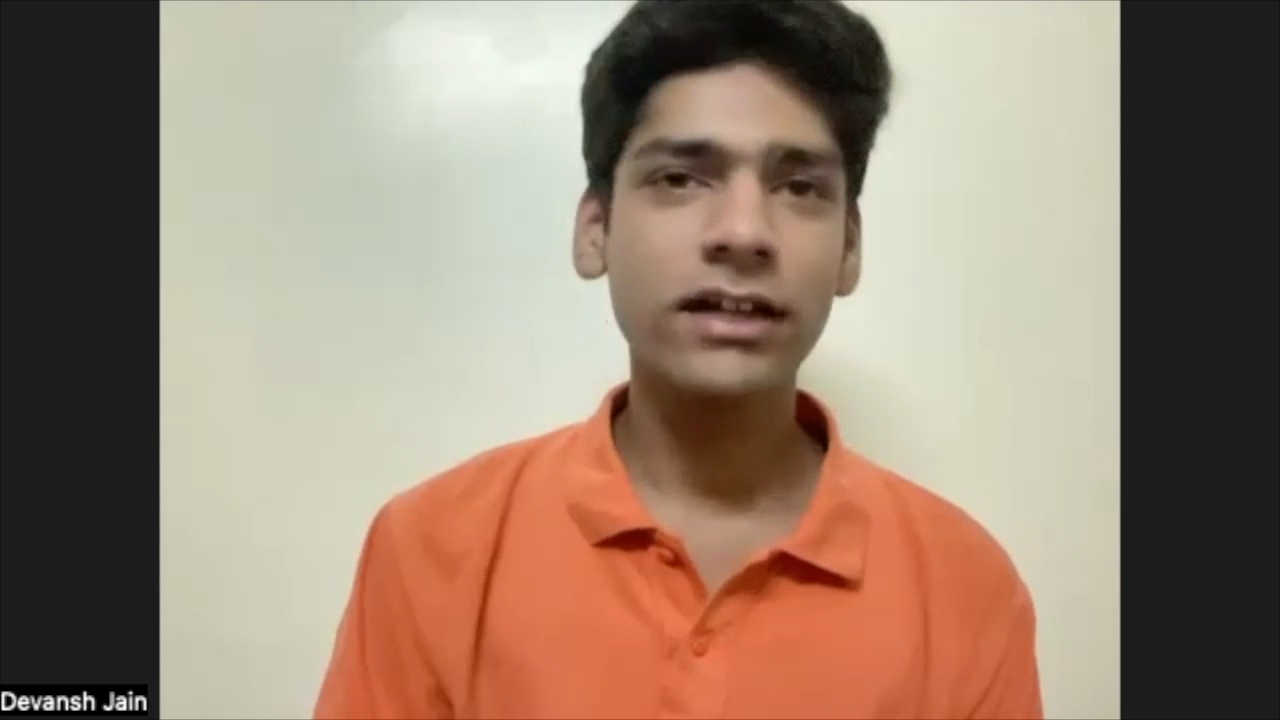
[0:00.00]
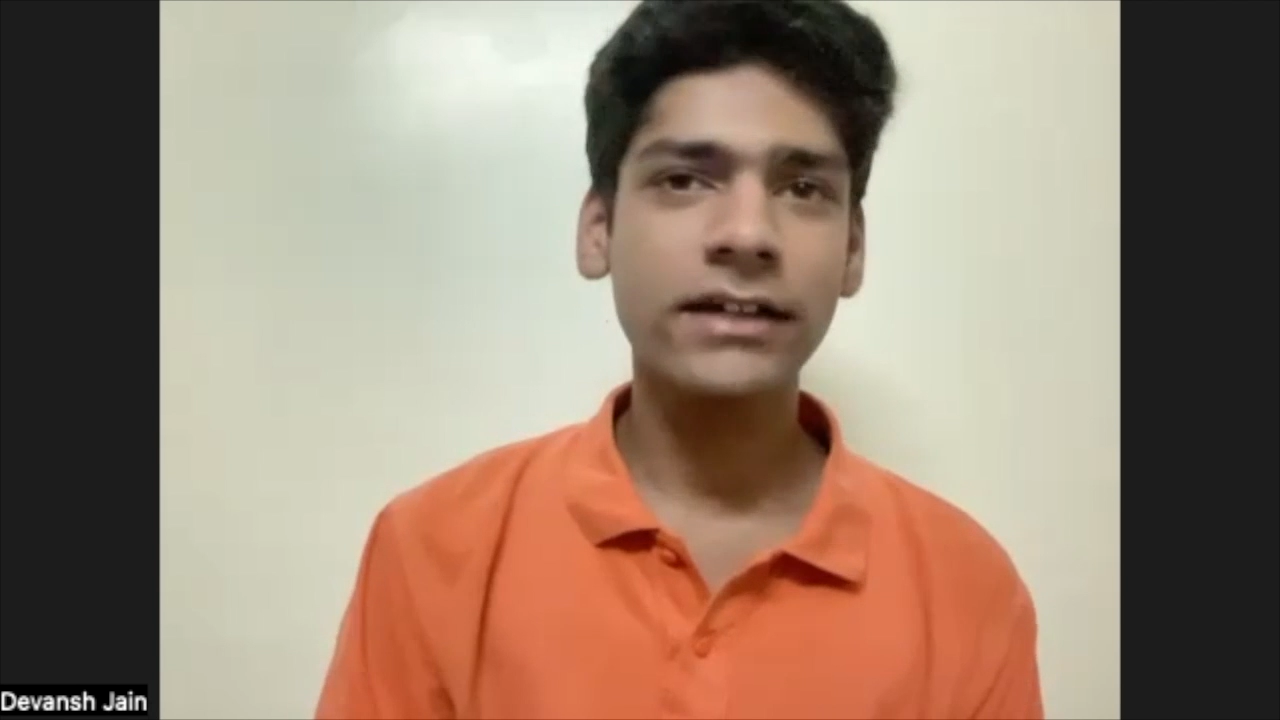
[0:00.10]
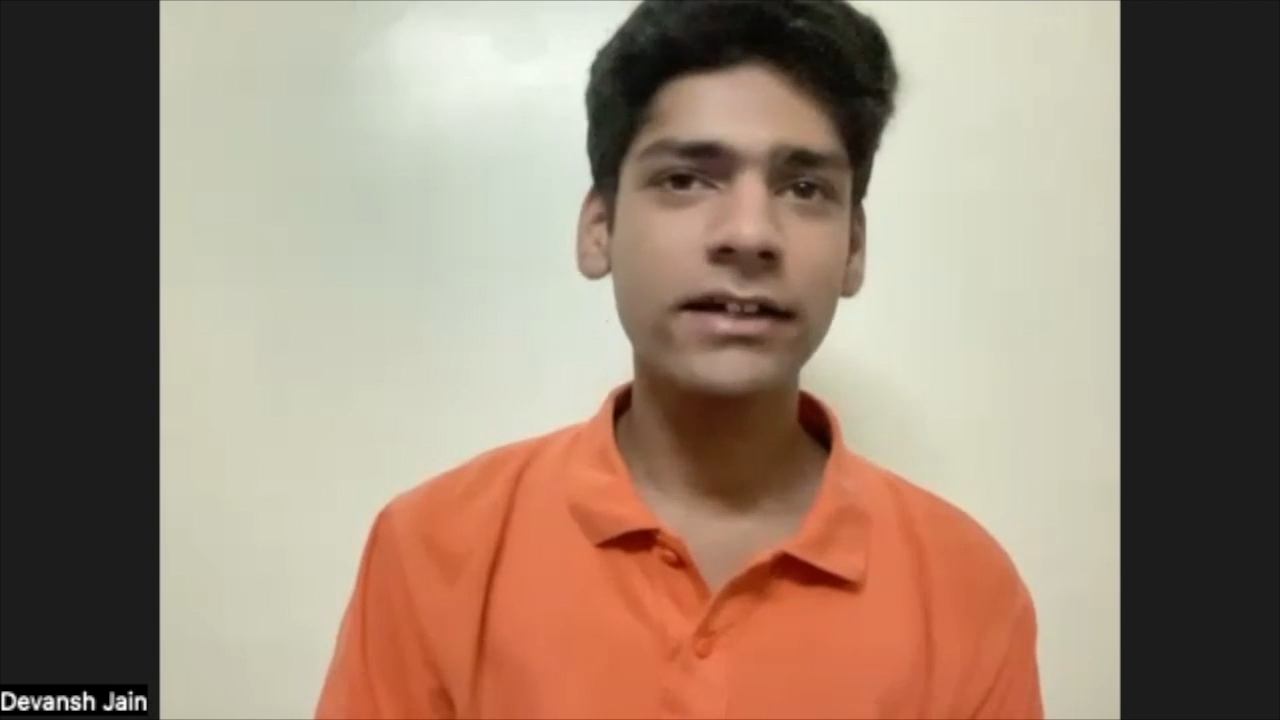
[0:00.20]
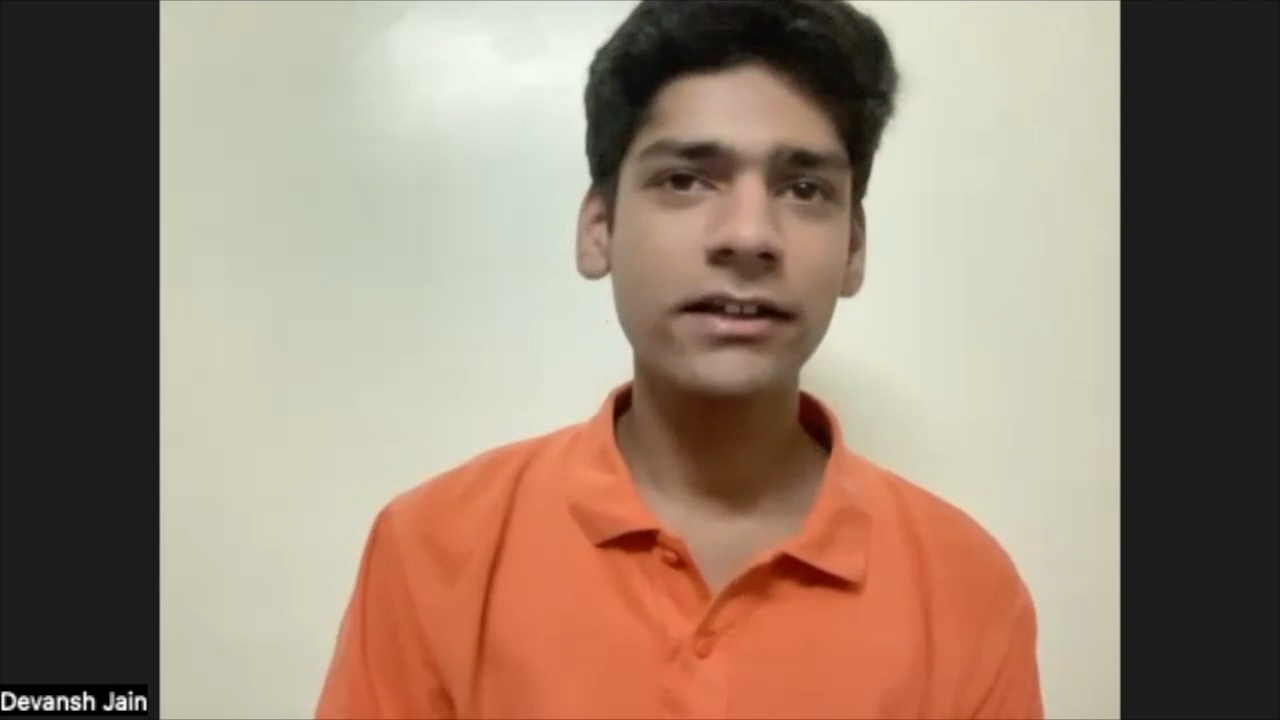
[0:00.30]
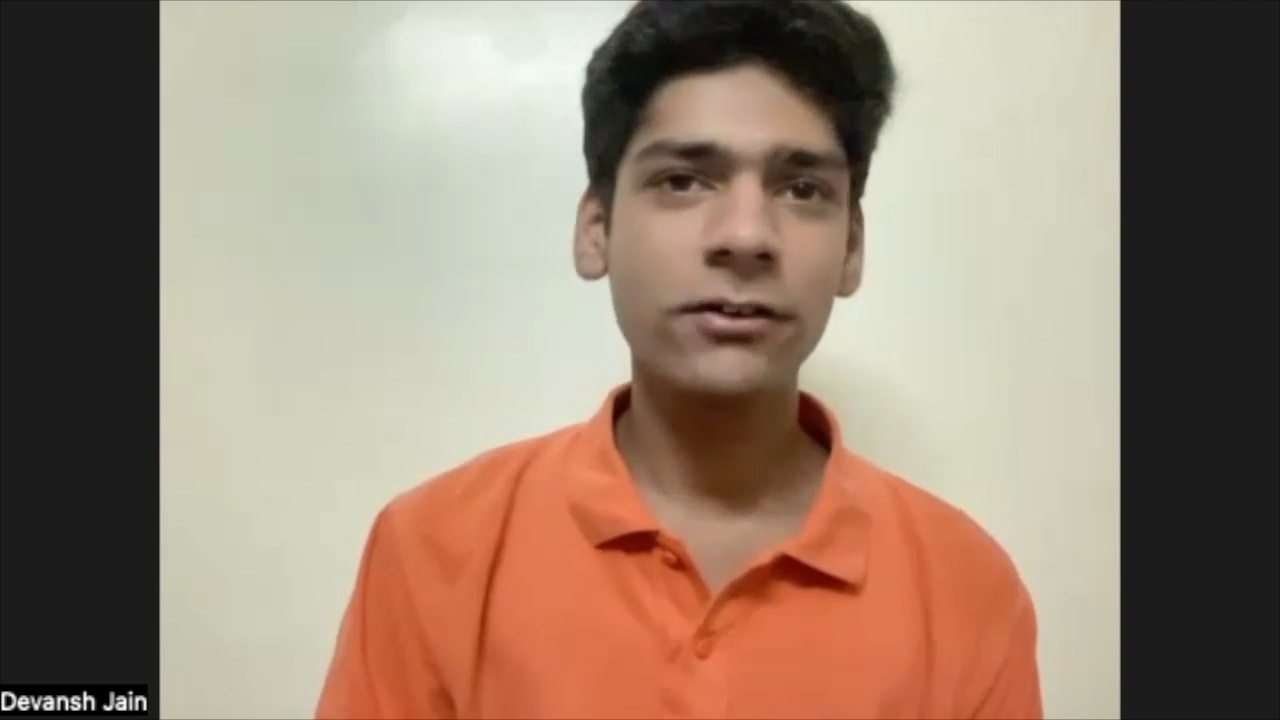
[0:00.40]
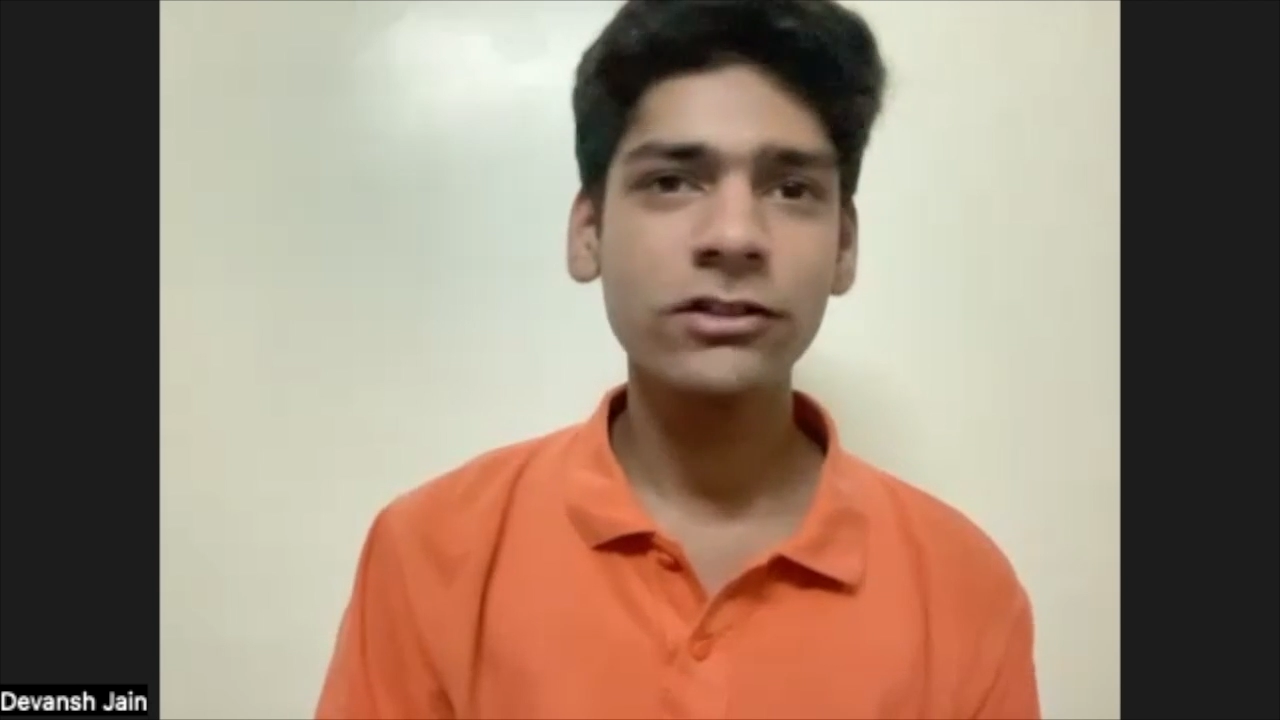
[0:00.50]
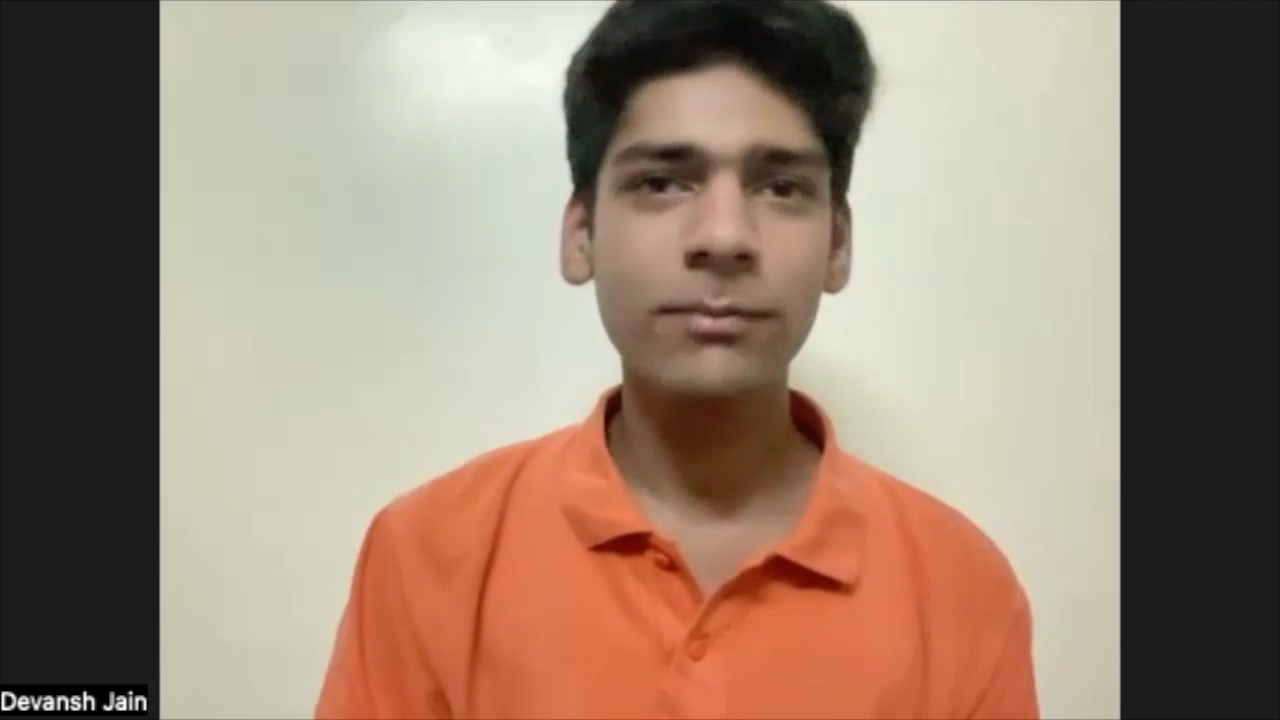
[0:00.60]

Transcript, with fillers: selecting the course,